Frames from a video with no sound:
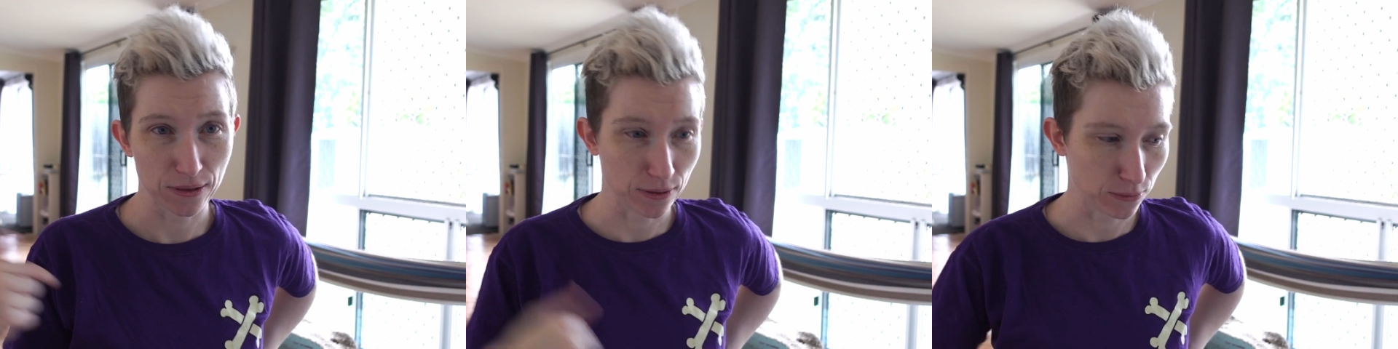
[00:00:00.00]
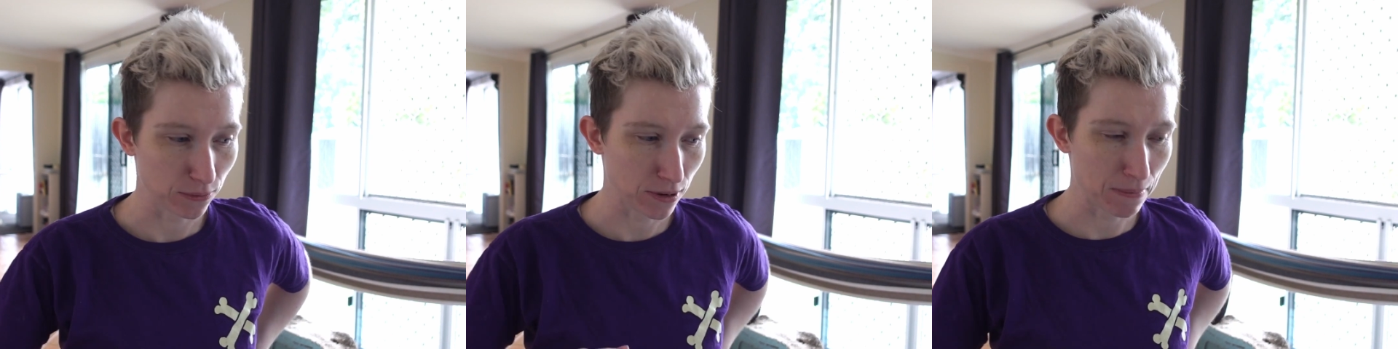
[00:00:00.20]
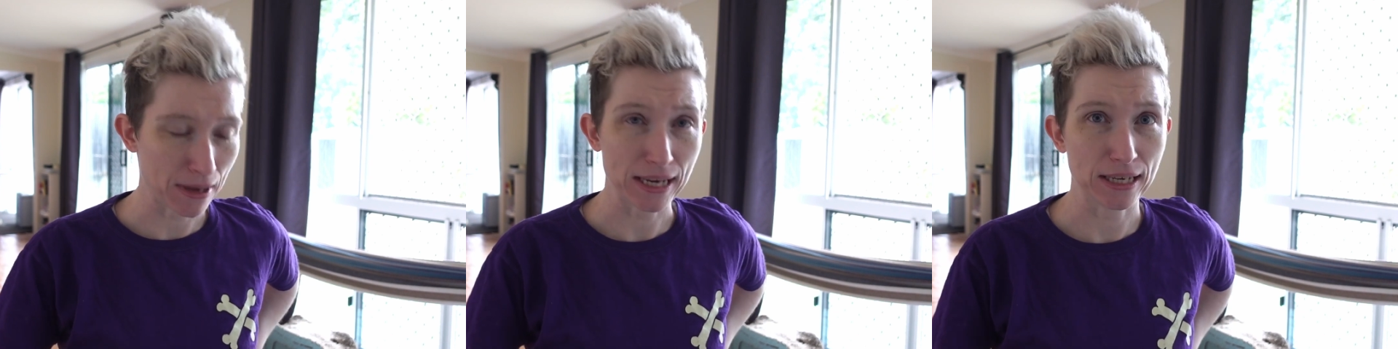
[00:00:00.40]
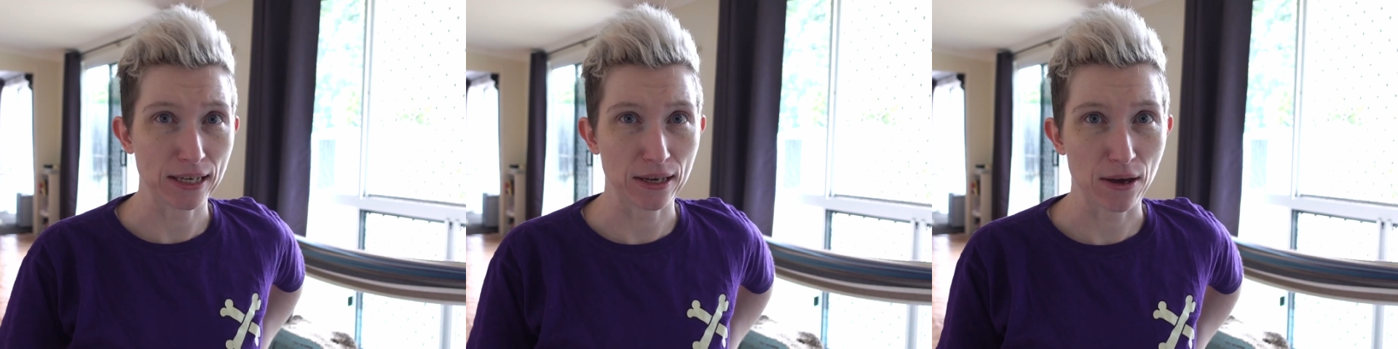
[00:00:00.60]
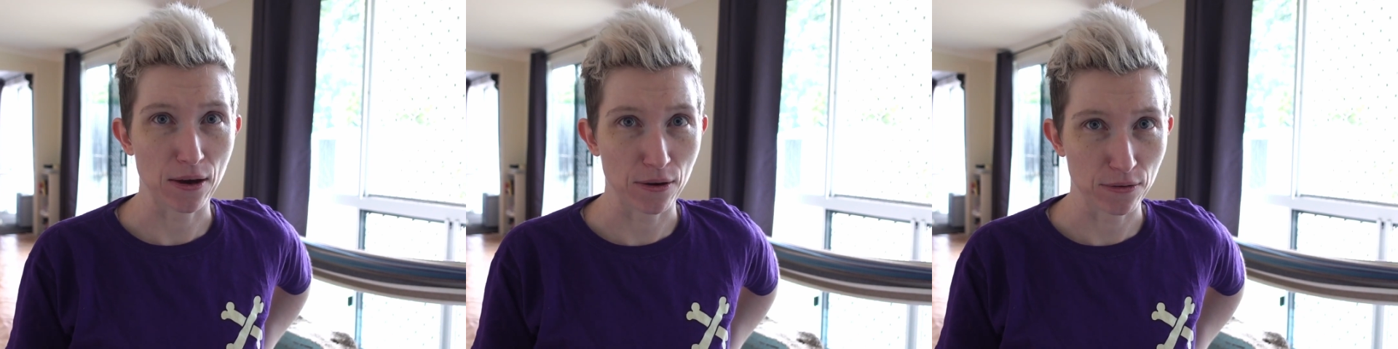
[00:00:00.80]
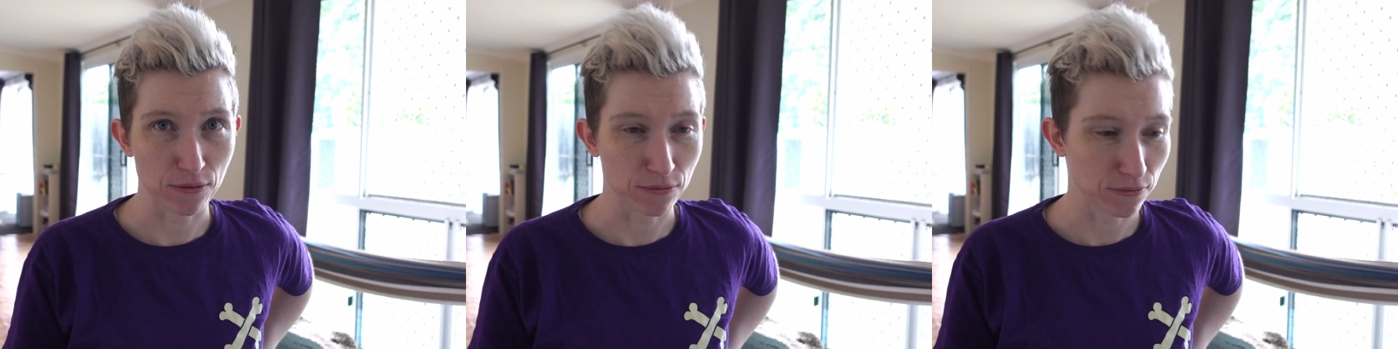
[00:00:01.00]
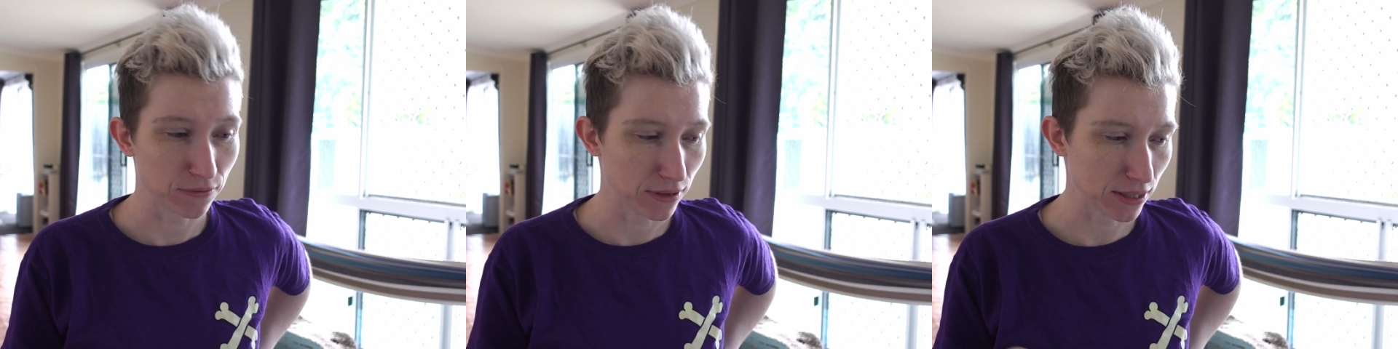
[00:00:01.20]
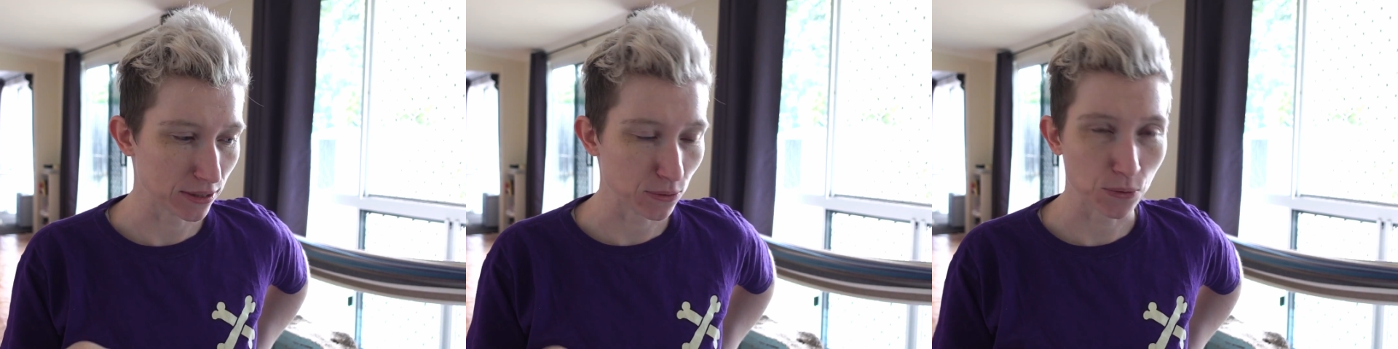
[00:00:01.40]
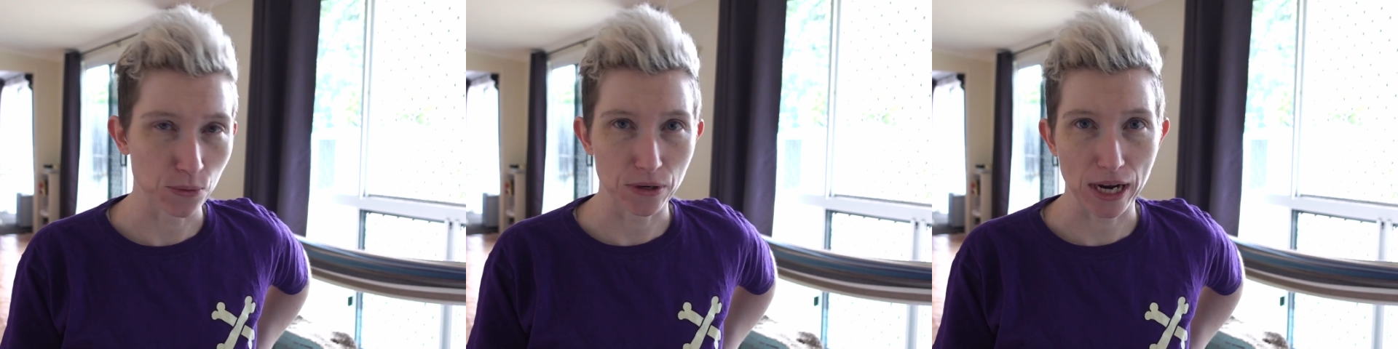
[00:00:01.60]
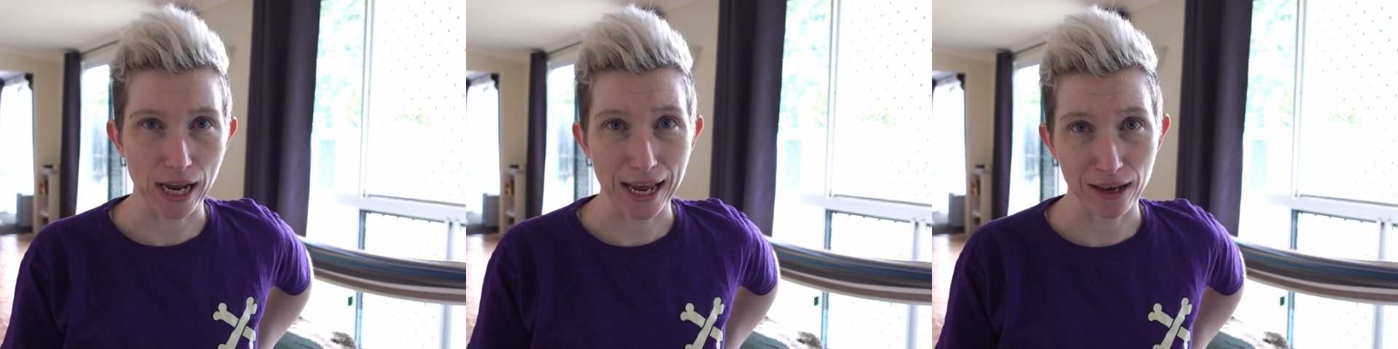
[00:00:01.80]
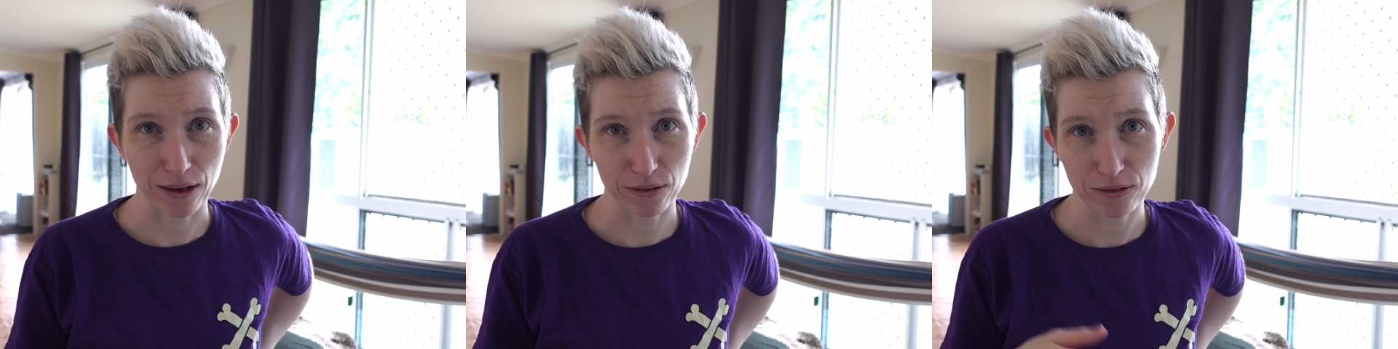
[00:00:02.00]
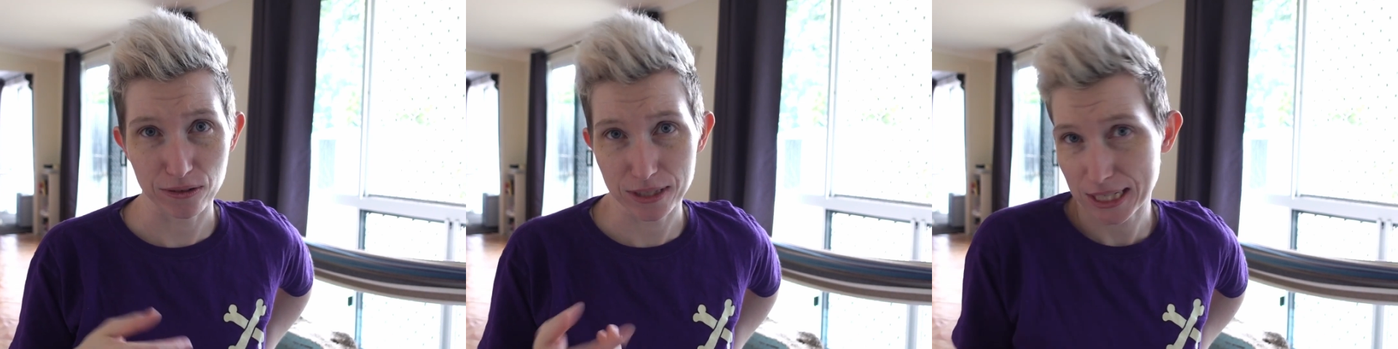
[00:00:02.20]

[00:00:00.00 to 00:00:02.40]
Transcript: the remaining of this order out